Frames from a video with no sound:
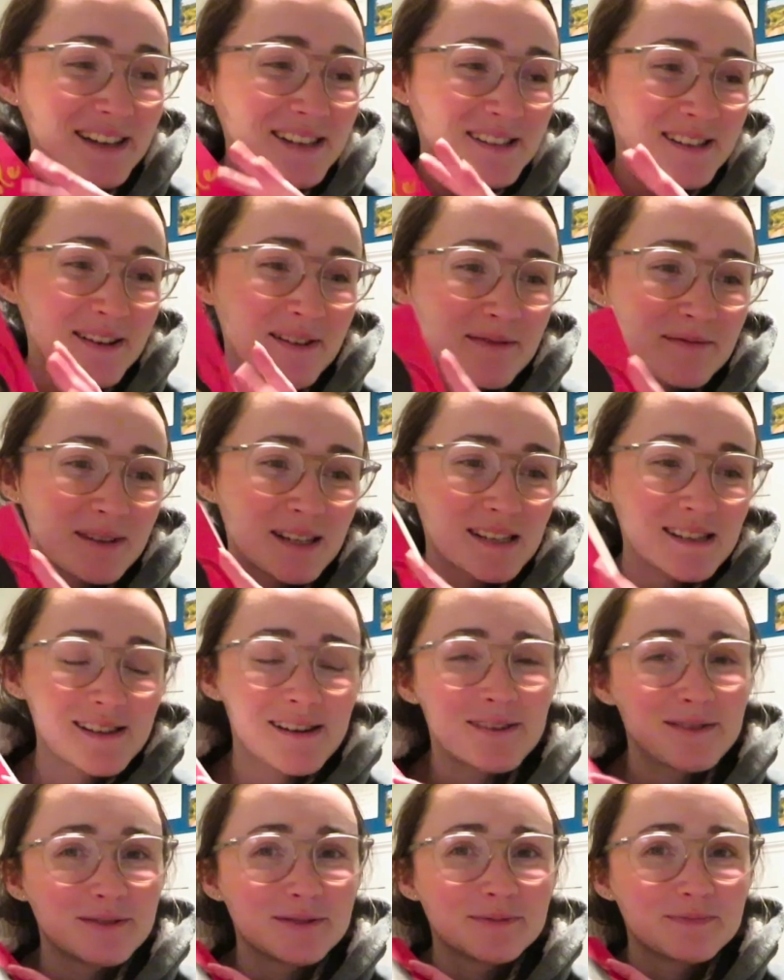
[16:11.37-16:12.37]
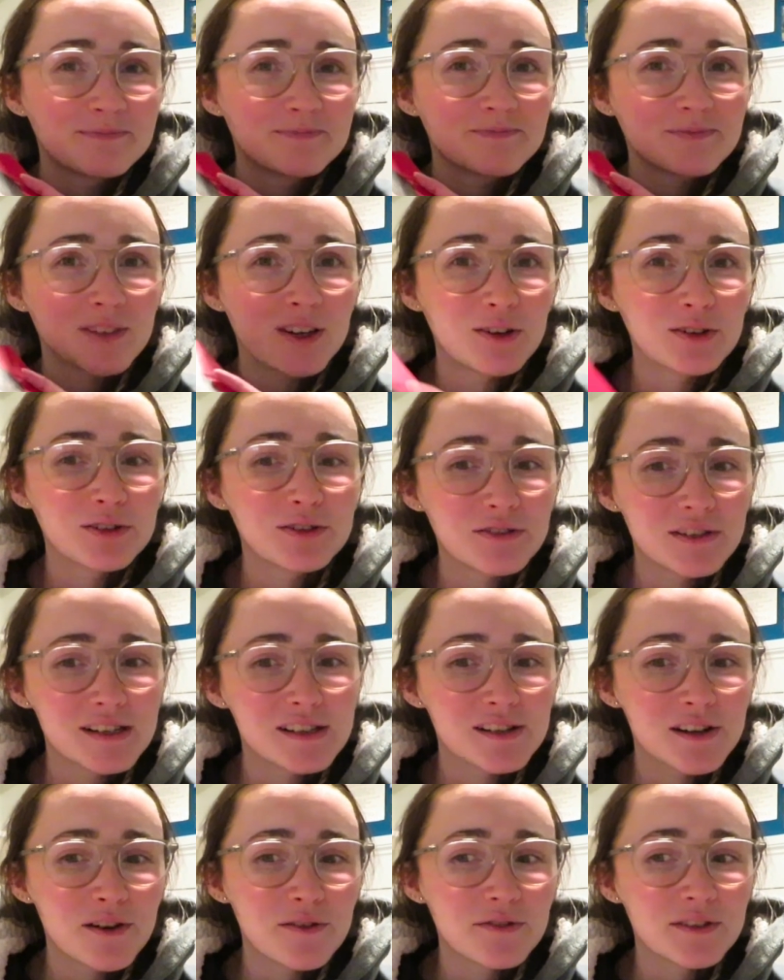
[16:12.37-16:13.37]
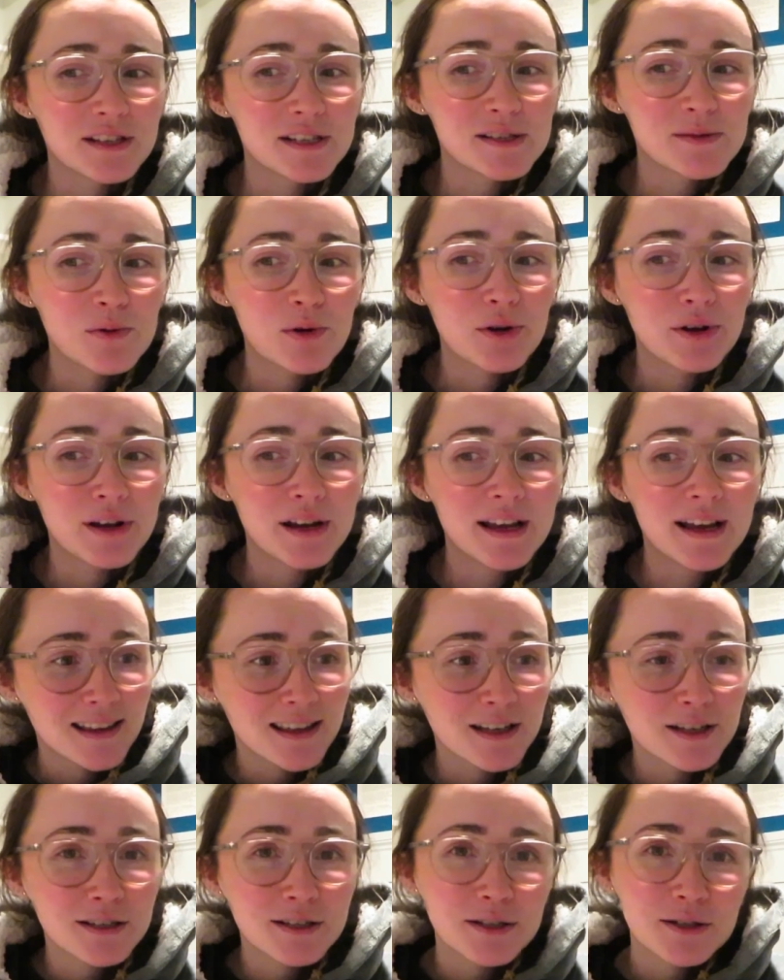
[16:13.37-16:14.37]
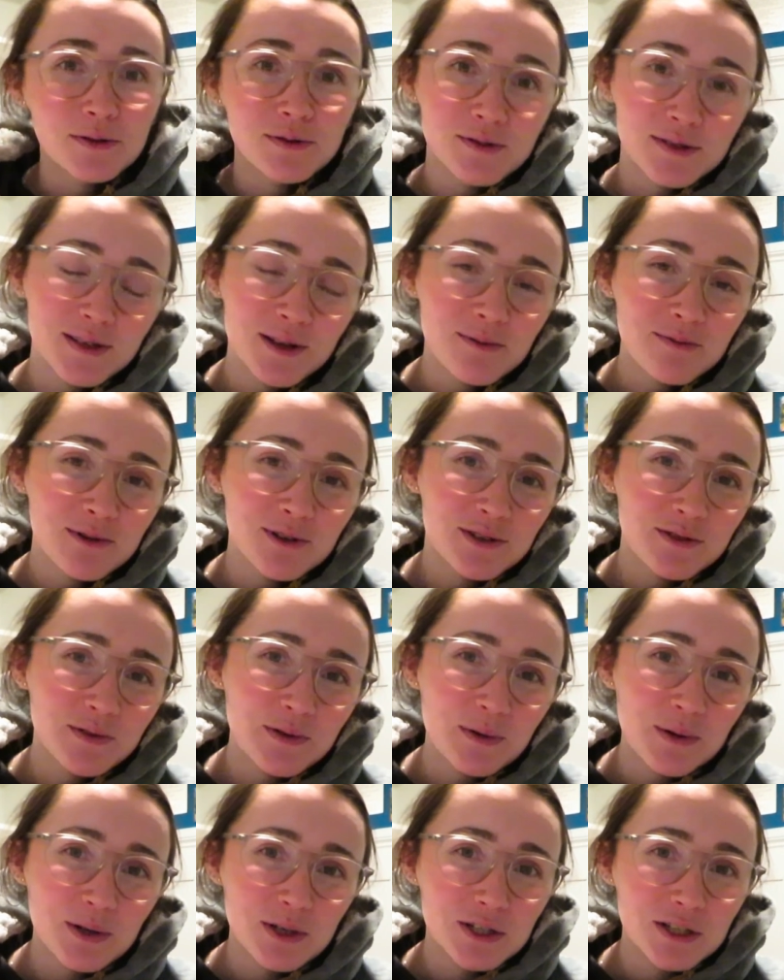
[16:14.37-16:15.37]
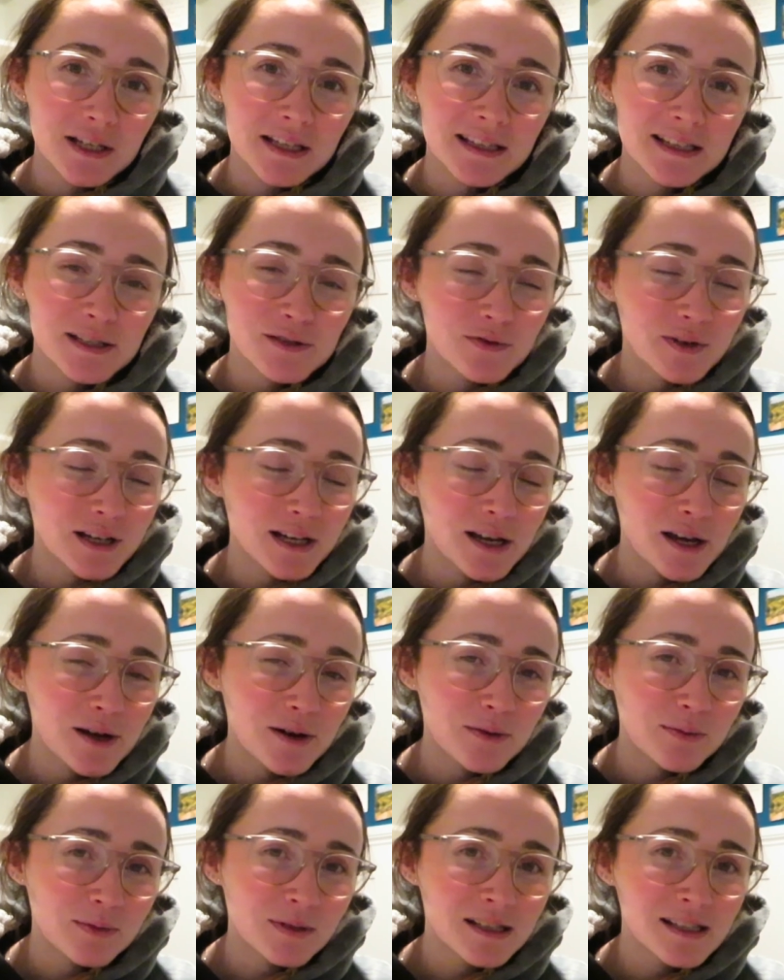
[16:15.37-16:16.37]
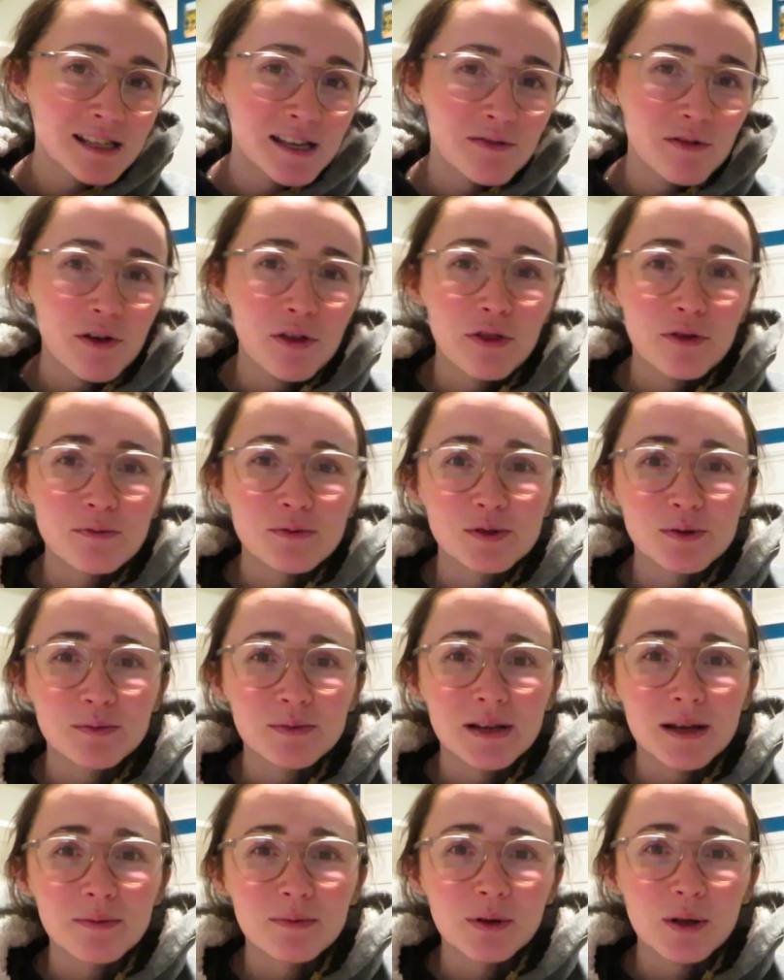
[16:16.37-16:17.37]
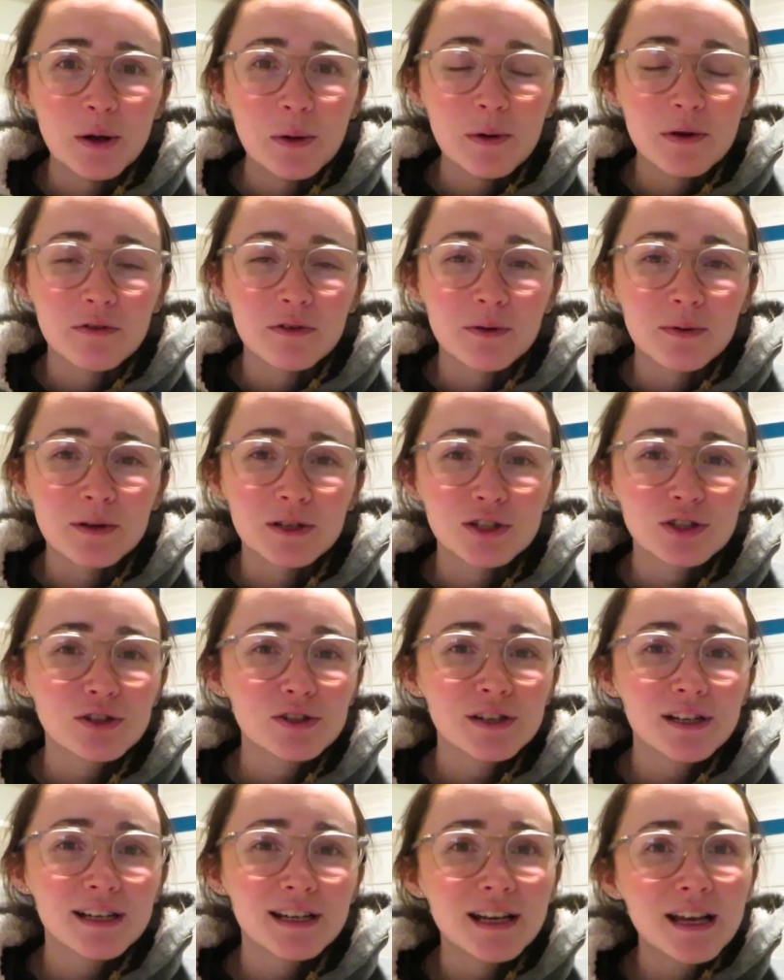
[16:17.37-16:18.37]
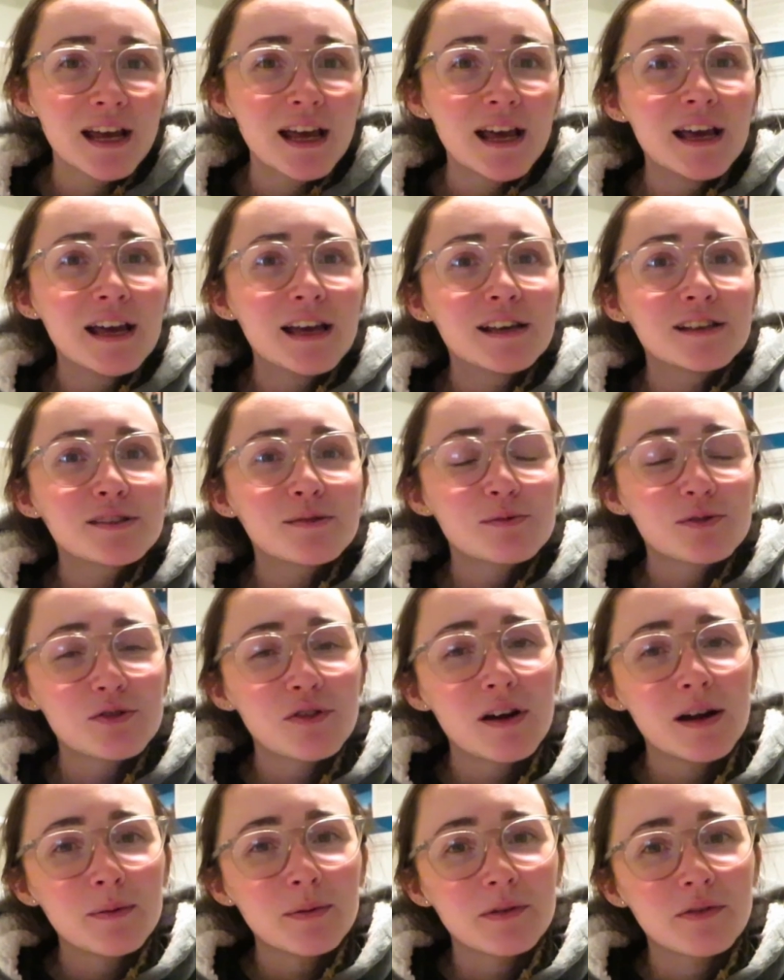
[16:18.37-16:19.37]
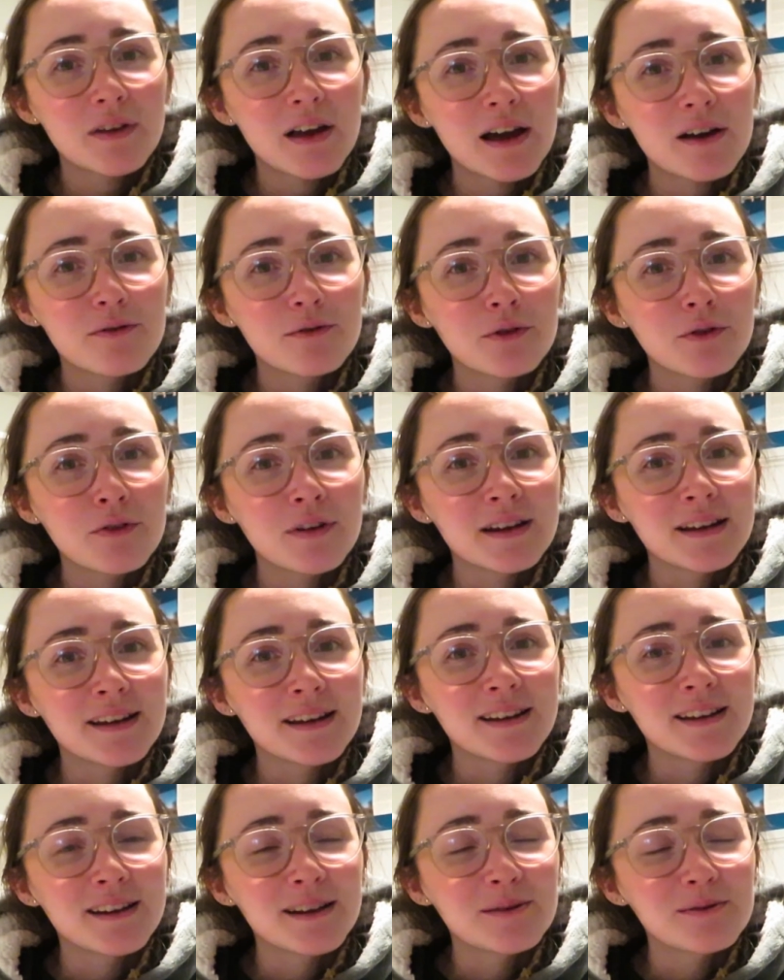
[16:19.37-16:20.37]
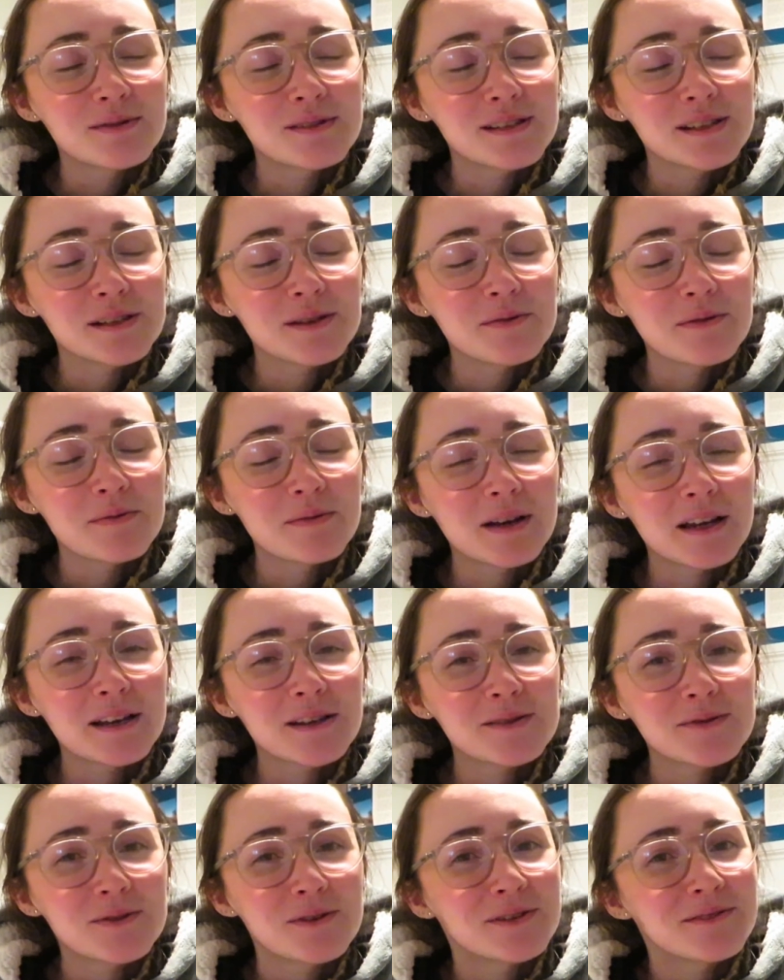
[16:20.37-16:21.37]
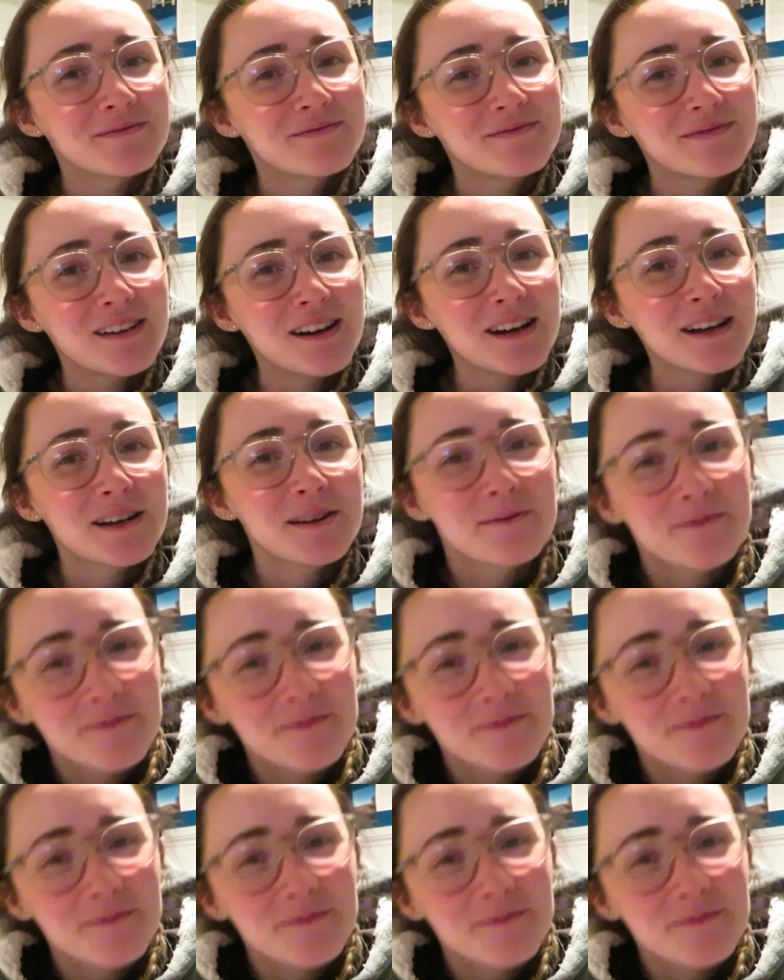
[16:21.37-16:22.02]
So I'm gonna settle on a 3-star for this one. Thank you so much for watching this video. Please give it a thumbs up down below if you enjoyed. Subscribe if you haven't already, and I will see you in the next one. Bye.